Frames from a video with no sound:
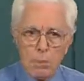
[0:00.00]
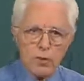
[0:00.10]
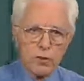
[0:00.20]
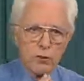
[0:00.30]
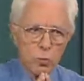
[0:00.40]

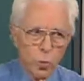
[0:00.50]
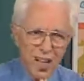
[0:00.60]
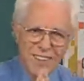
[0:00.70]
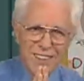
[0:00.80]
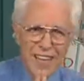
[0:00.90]
But there is
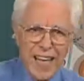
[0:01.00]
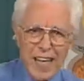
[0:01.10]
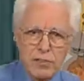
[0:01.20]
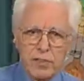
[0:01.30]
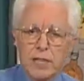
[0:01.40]
one
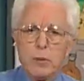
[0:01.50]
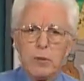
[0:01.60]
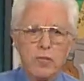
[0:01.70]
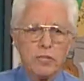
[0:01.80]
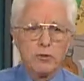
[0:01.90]
last thing
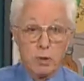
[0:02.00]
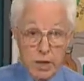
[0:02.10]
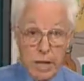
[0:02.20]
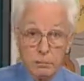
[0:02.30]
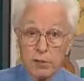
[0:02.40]
we need to
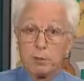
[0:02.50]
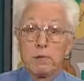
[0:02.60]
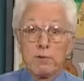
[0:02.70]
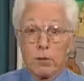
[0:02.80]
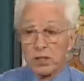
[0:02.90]
accomplish
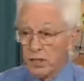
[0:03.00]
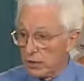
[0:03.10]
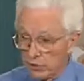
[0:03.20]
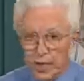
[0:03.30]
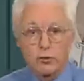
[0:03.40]
before the
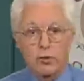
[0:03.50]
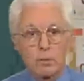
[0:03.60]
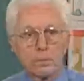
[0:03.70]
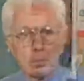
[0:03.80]
next lecture.